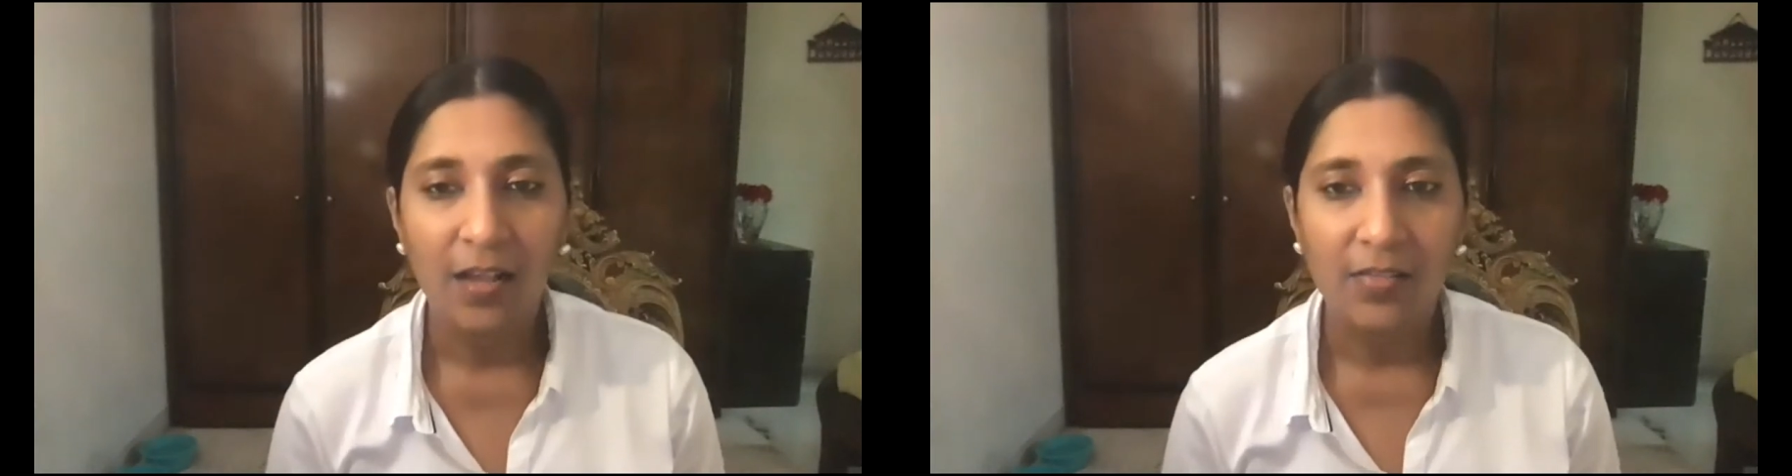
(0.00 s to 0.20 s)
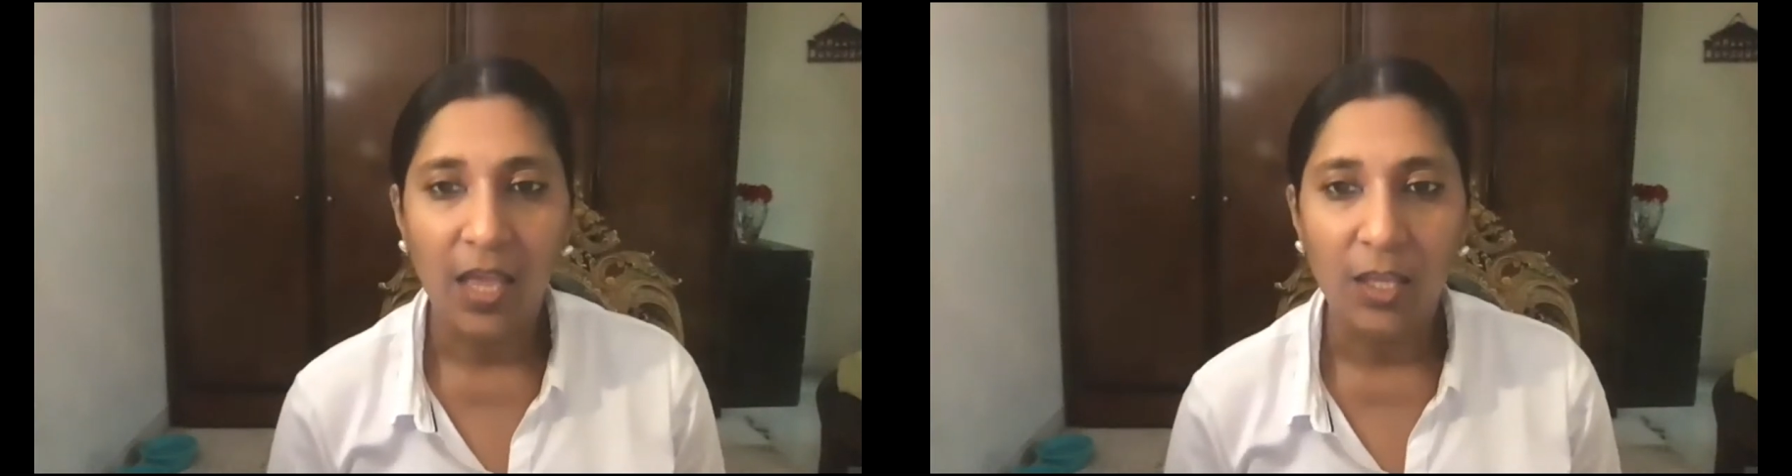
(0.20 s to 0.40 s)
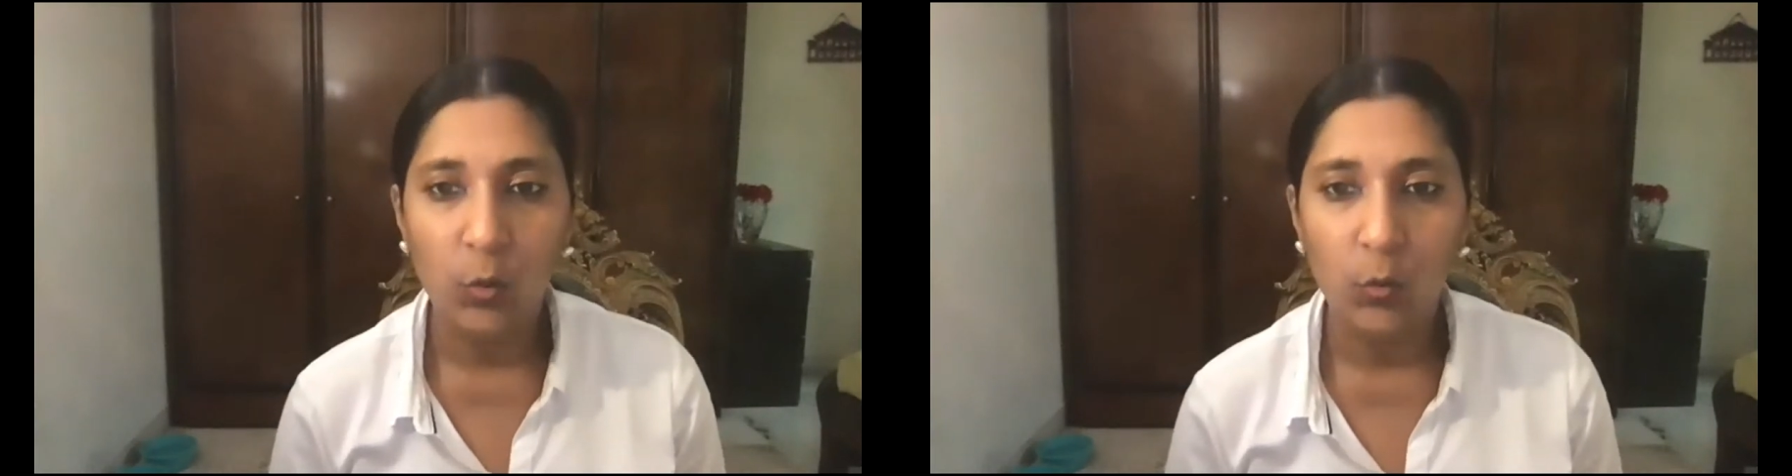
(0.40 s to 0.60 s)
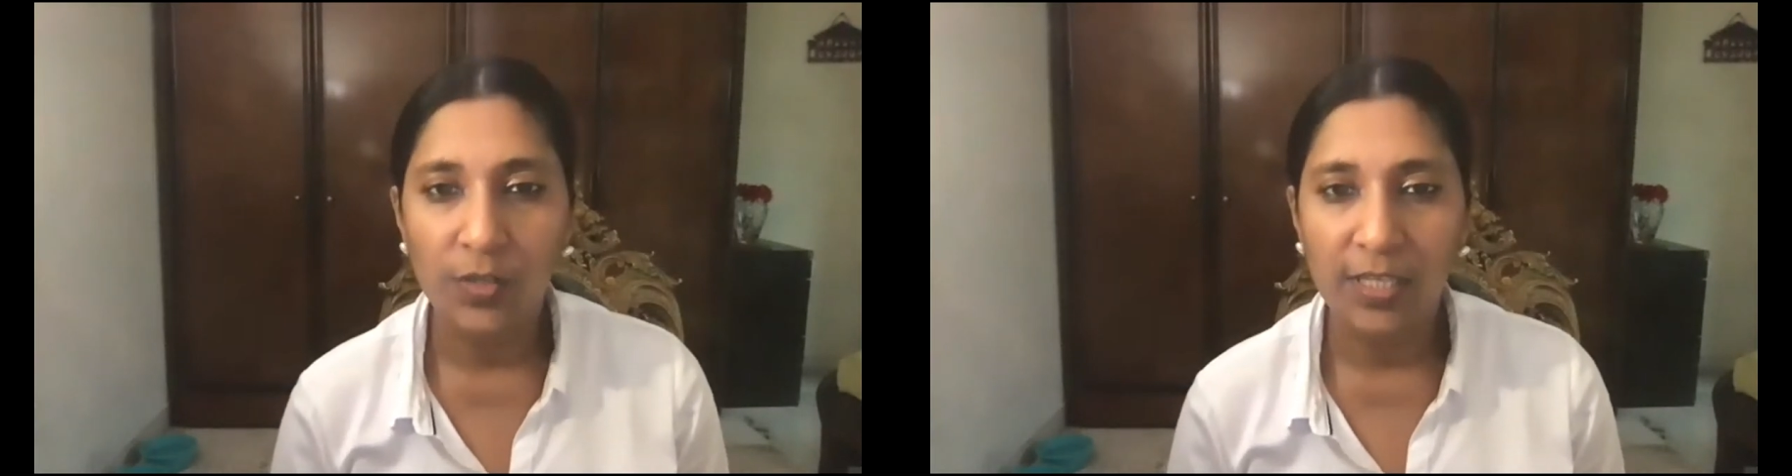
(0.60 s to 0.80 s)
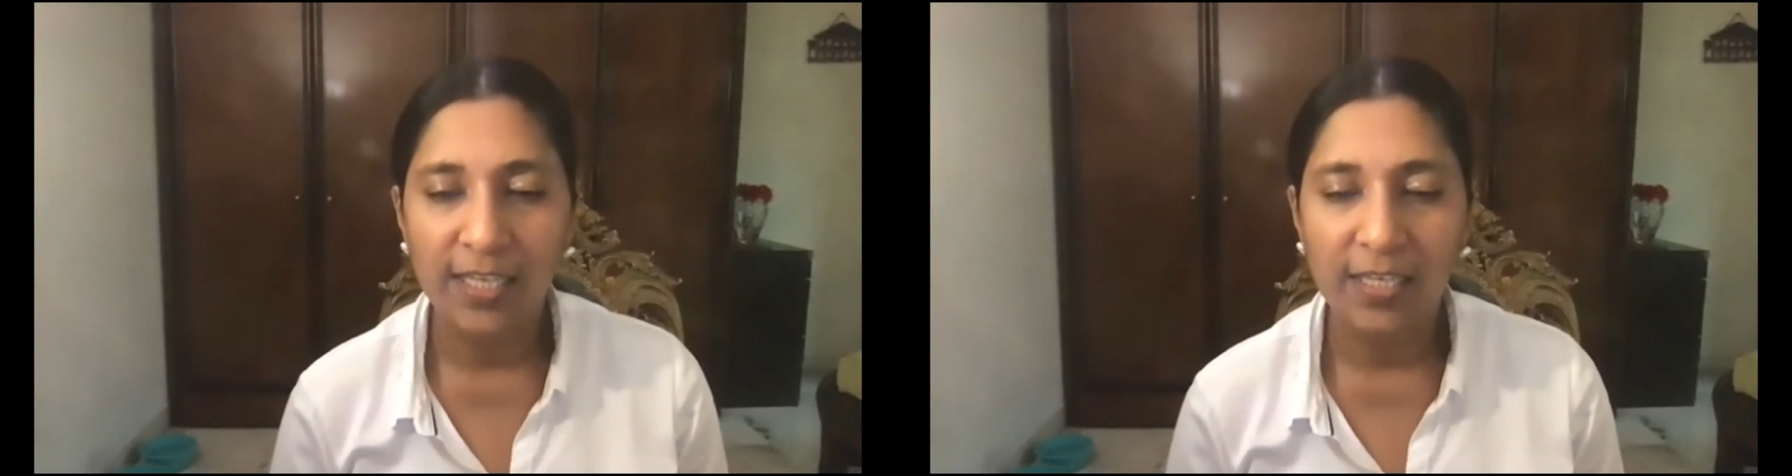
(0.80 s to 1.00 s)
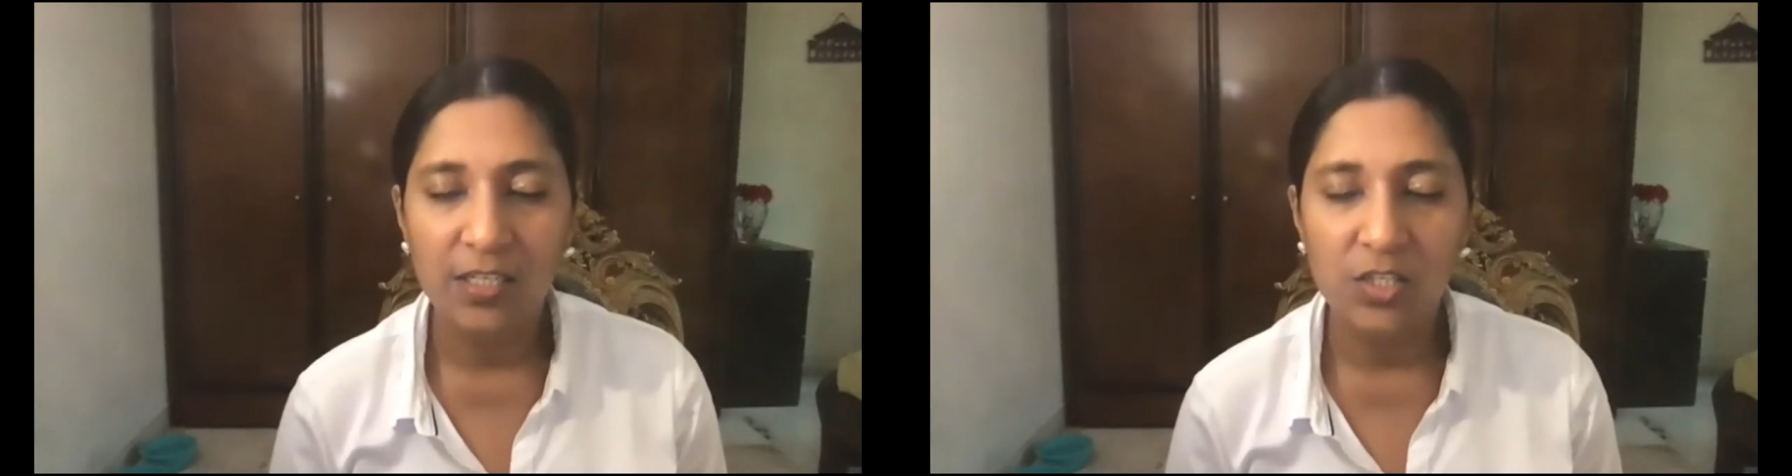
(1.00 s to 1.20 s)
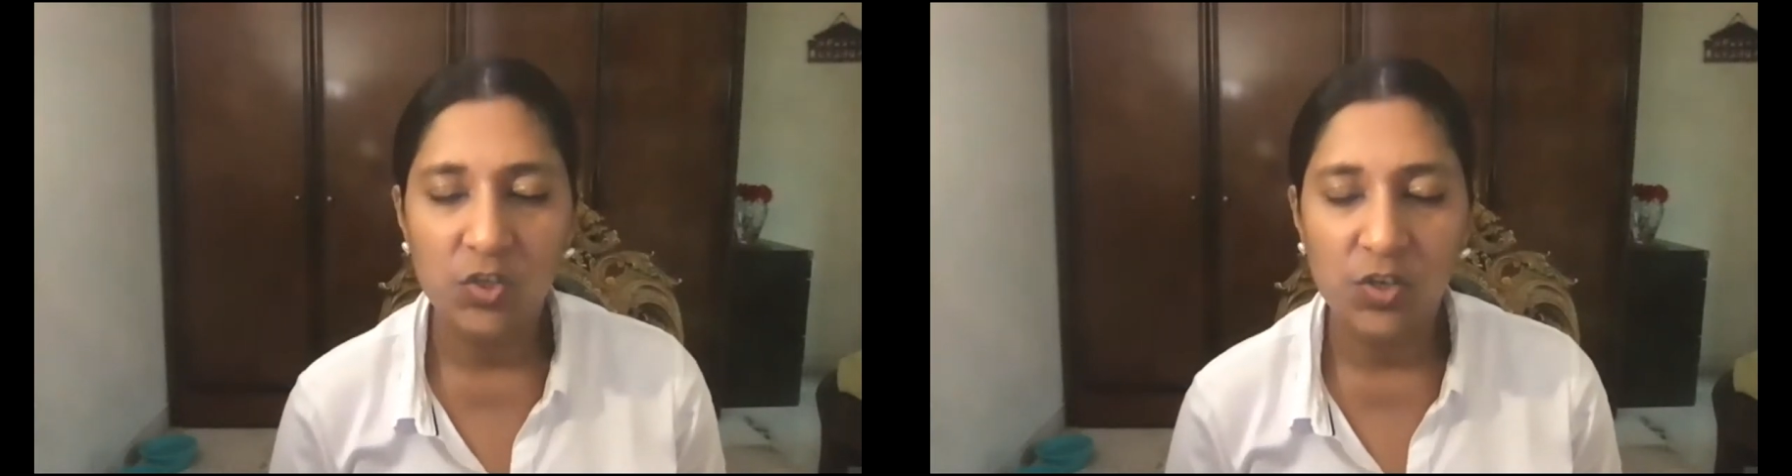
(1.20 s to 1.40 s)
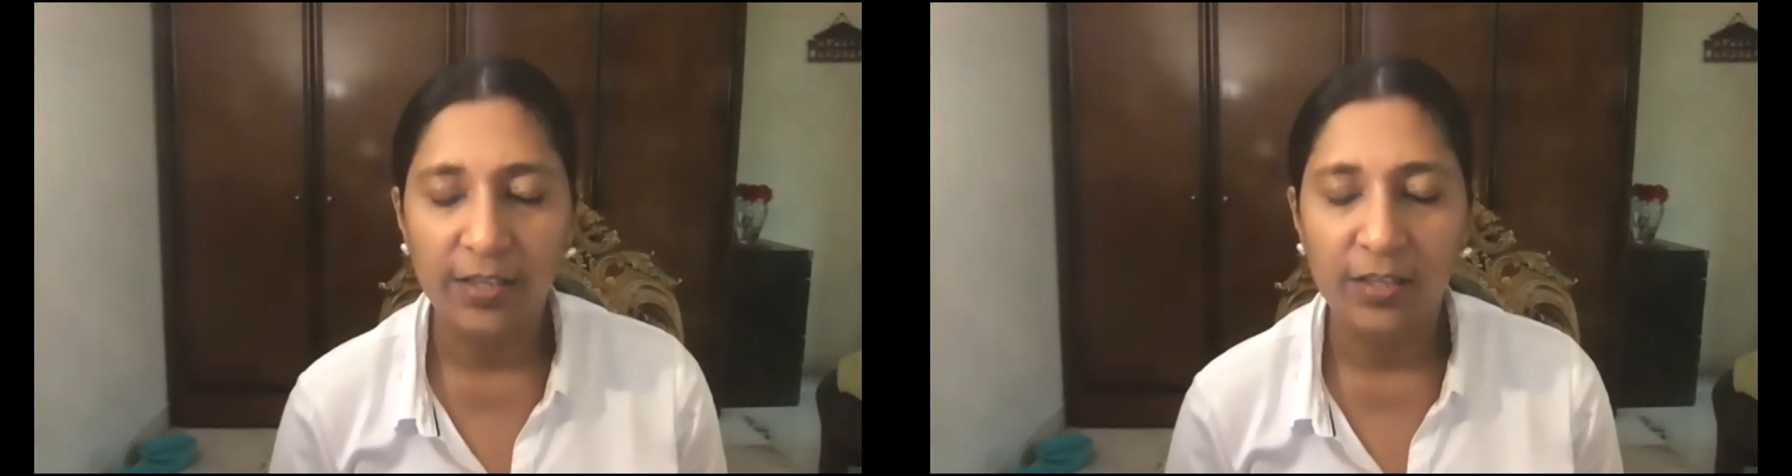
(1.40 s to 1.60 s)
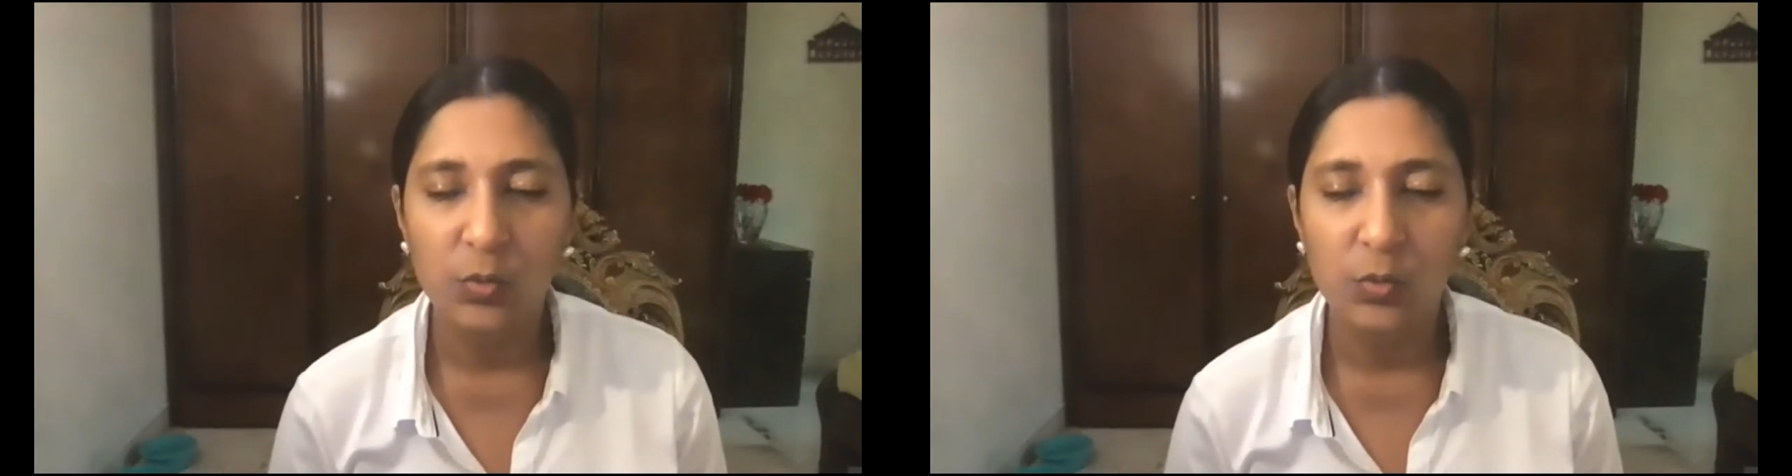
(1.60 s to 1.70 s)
Thank you for the inner strength